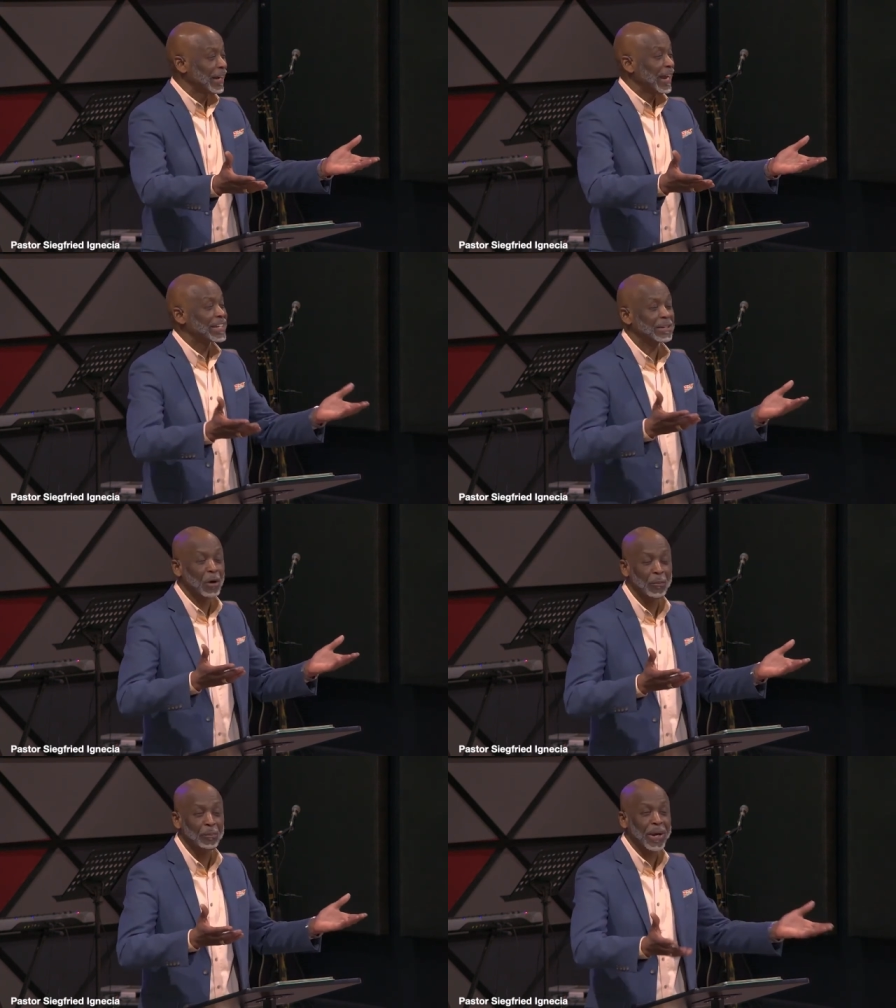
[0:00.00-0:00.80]
it? It's
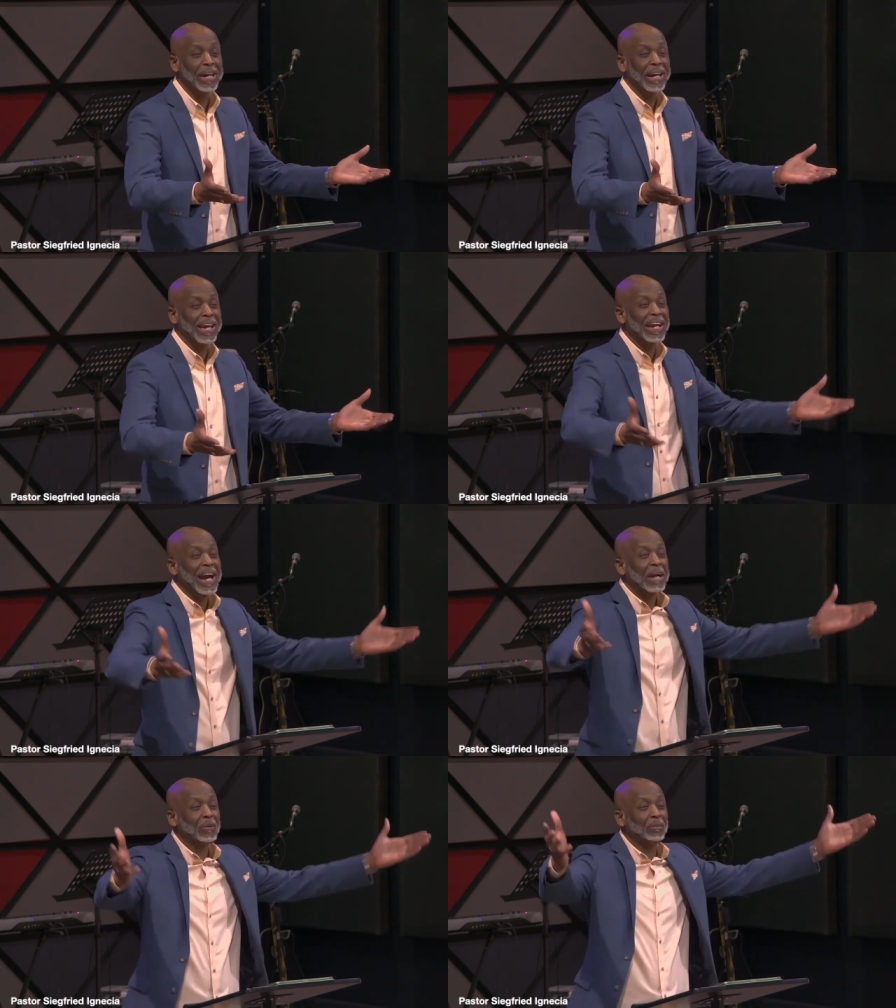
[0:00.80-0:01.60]
about praying
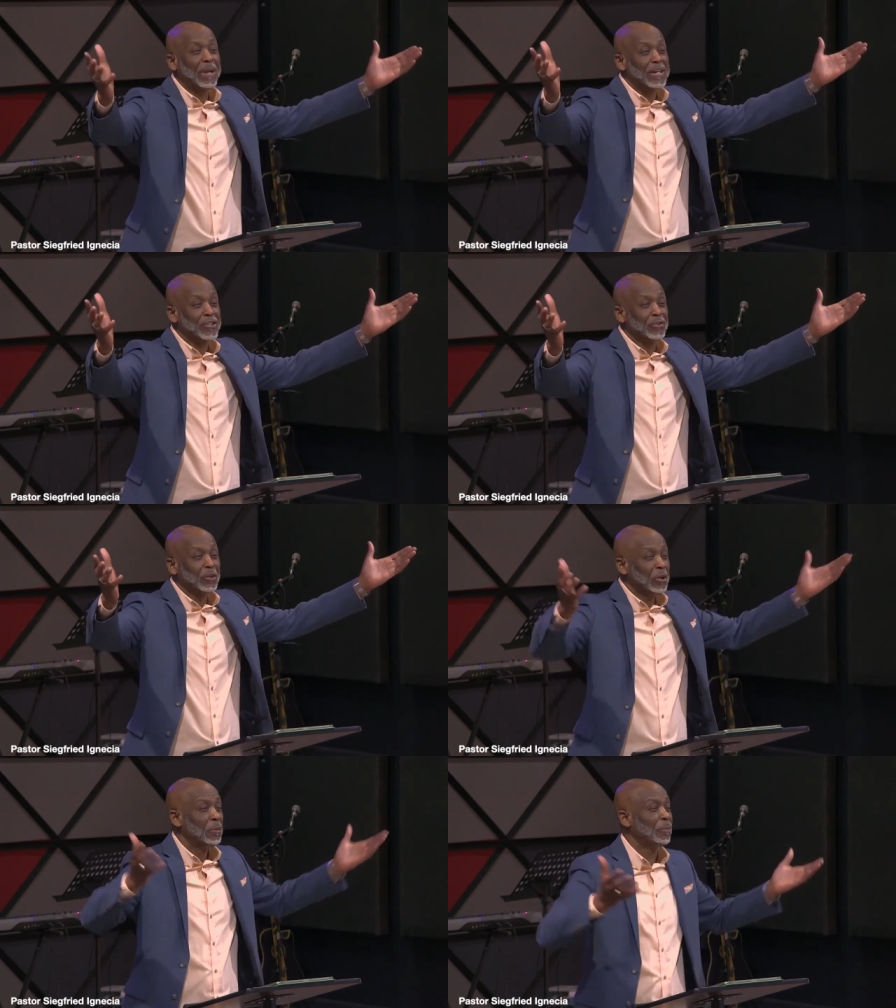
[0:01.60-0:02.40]
and God will bless you.